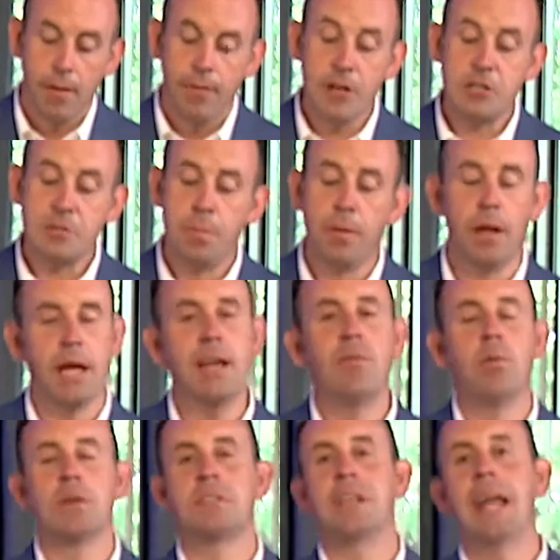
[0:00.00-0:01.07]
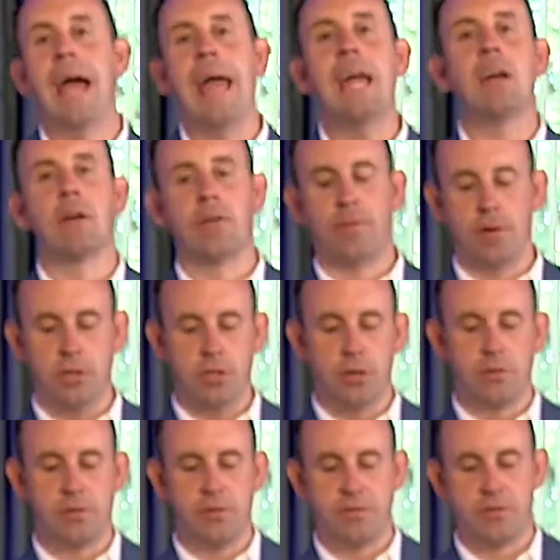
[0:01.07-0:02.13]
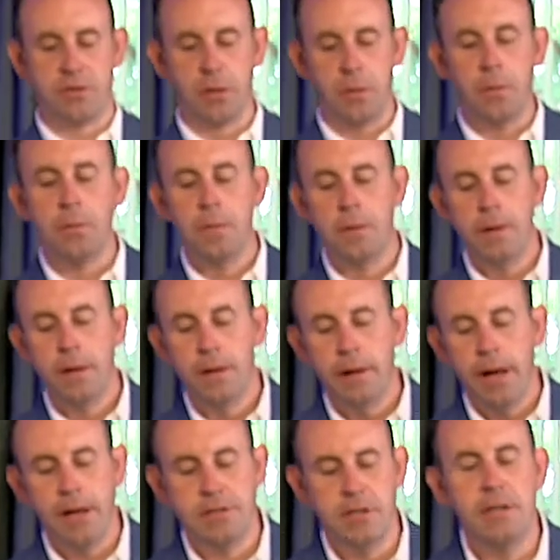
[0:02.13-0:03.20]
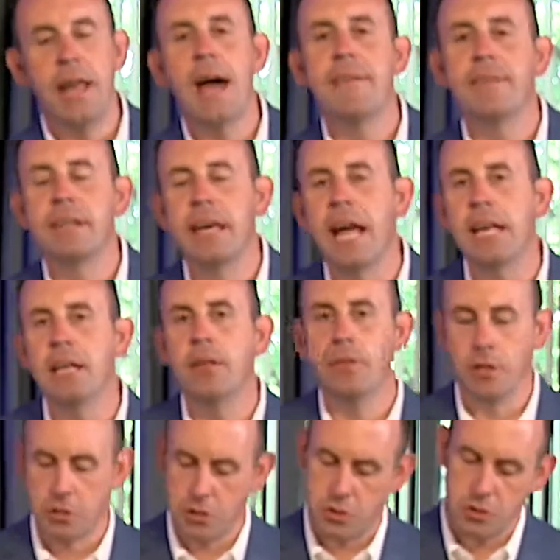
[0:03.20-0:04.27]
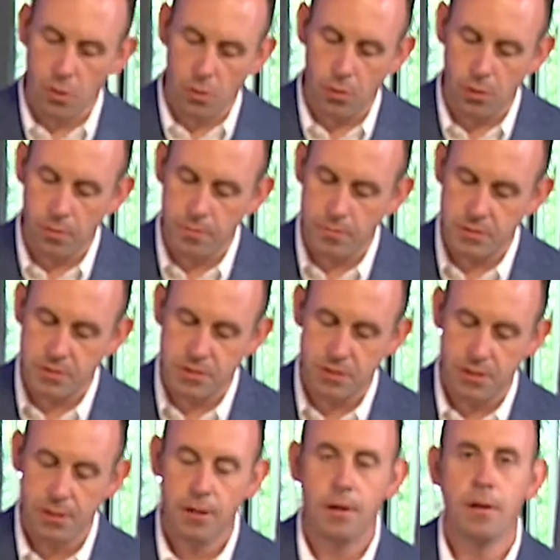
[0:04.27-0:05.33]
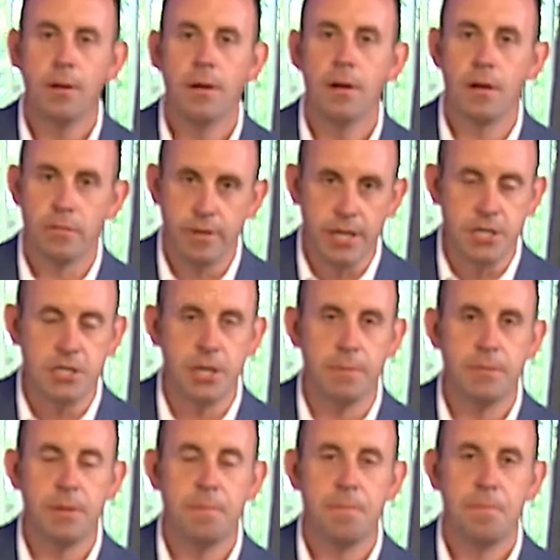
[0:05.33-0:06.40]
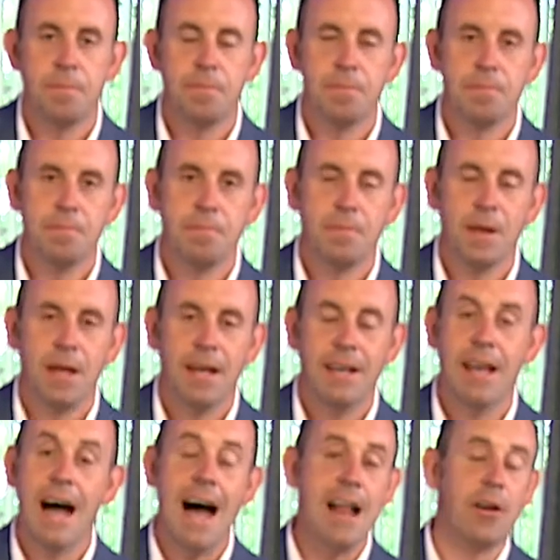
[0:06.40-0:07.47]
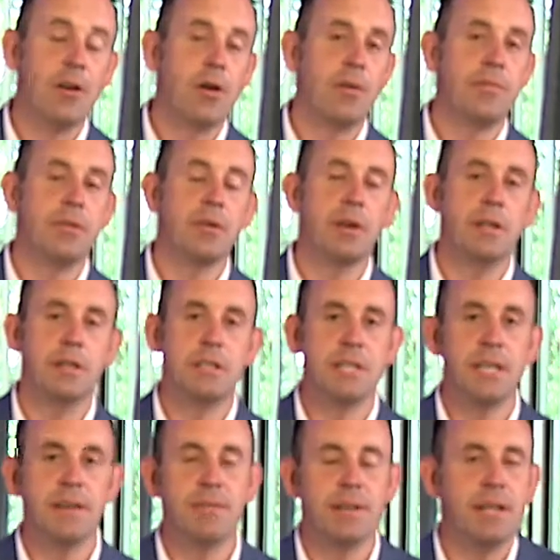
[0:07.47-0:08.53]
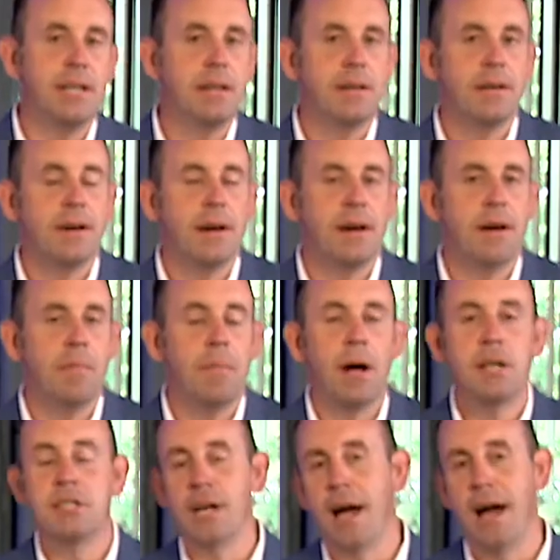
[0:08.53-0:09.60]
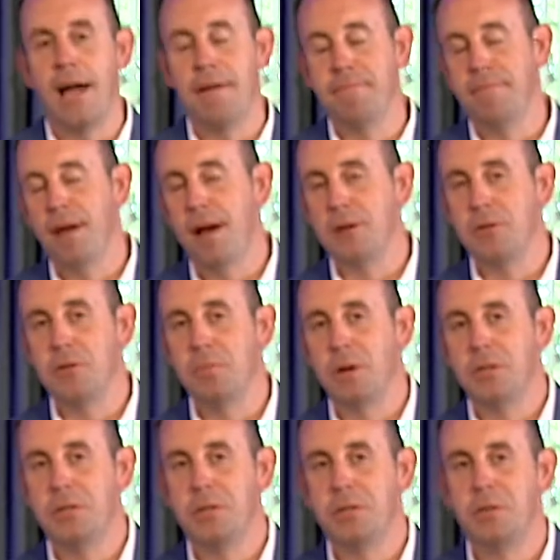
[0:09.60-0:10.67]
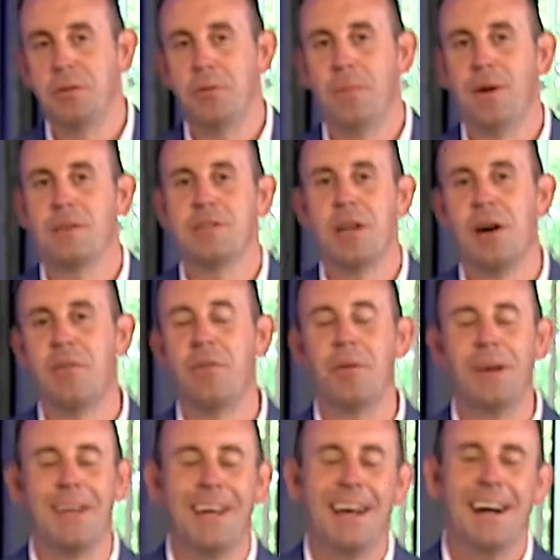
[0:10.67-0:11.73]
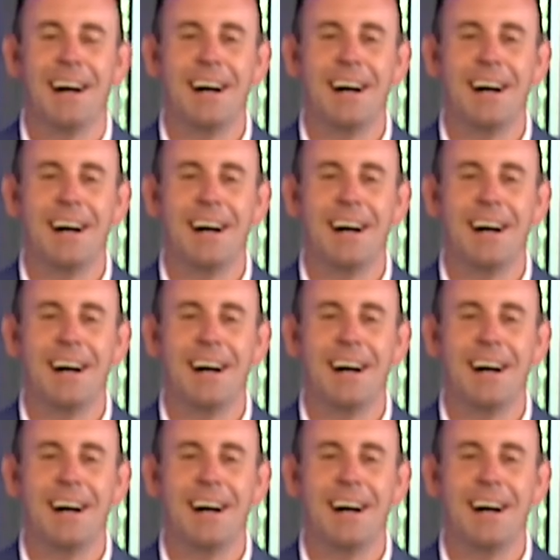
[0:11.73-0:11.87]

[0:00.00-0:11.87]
This belief was an anchor for Joseph's soul as he navigated the storms of Egypt. Now, I don't know if you're into TV much. I am not too much into it myself. We